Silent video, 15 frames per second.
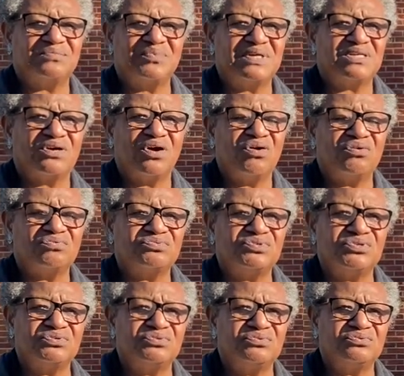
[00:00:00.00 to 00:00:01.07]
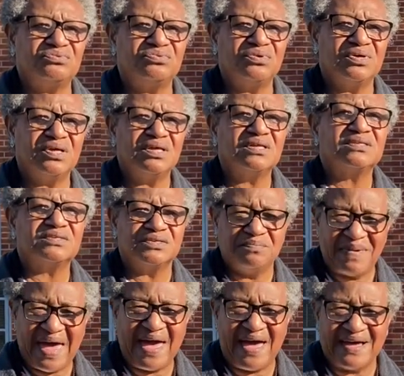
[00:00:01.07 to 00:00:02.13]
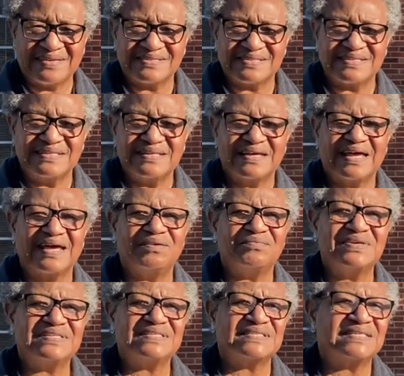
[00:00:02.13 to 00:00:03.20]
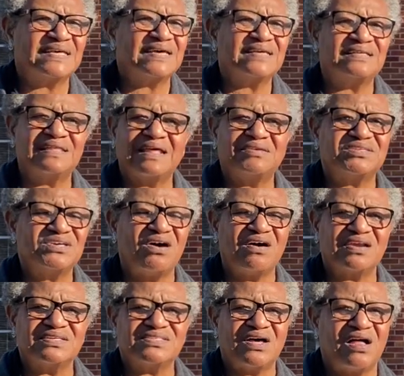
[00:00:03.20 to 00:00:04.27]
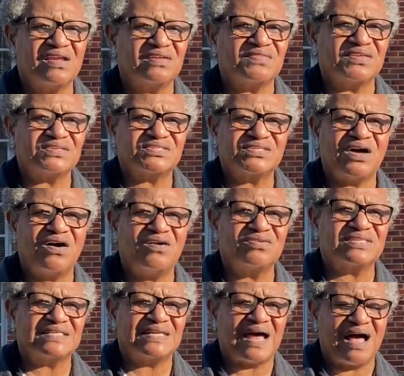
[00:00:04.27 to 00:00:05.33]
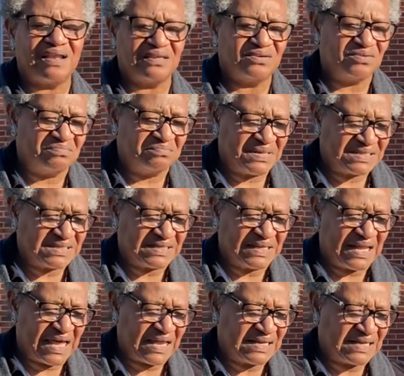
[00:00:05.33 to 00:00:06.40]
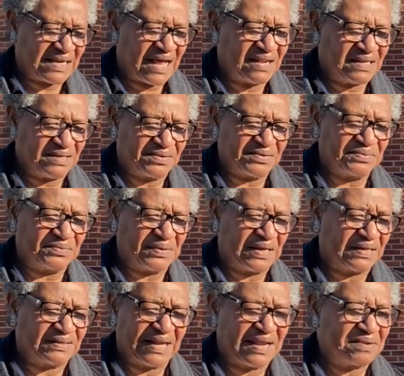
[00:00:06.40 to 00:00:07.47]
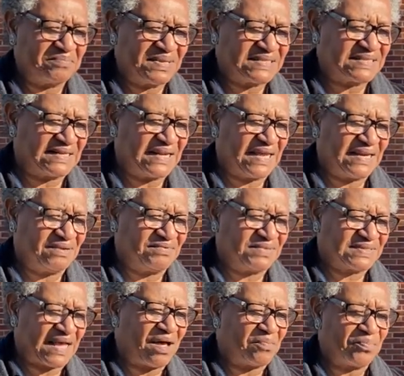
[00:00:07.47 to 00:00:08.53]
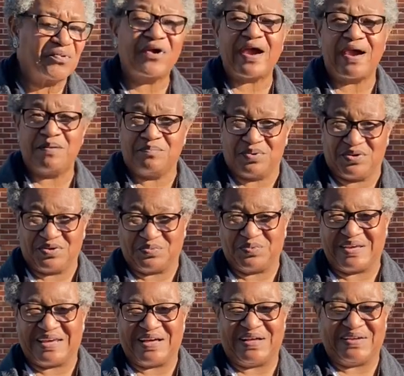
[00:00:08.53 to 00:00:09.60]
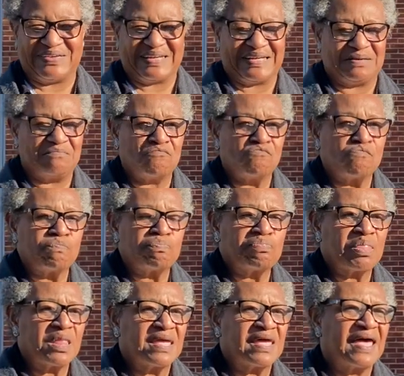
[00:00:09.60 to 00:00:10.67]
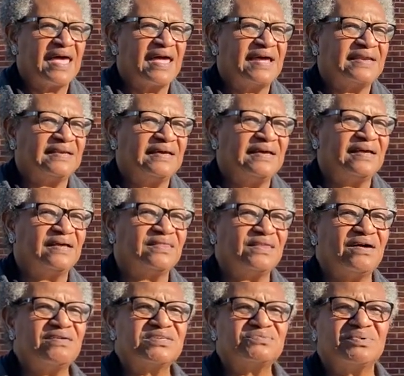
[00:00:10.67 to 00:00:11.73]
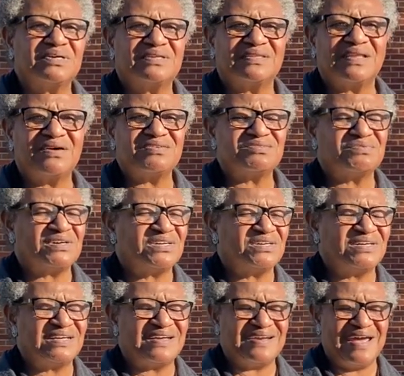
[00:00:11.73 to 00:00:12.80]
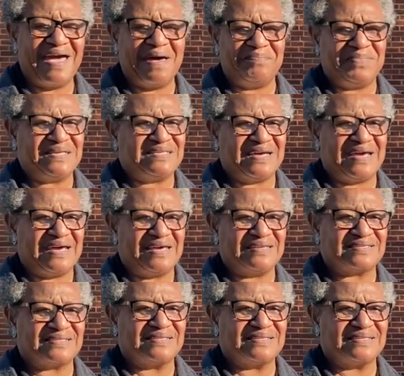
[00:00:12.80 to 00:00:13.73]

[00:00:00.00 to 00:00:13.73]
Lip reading: We'd go to mass and we'd sing. They taught us all of the songs in our little missalette and our little not a missalette. It was our prayer book, we called it. And those were good and happy days.